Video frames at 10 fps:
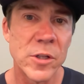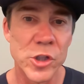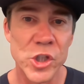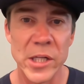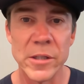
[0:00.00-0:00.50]
your
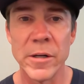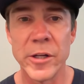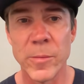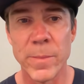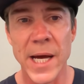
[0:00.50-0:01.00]
gender,
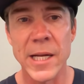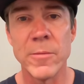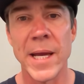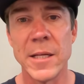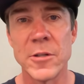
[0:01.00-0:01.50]
and your body
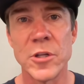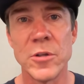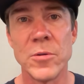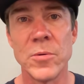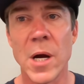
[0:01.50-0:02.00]
weight
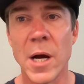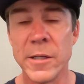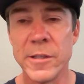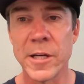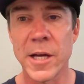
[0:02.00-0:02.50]
to
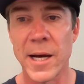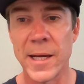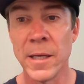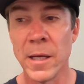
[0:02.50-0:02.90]
undercut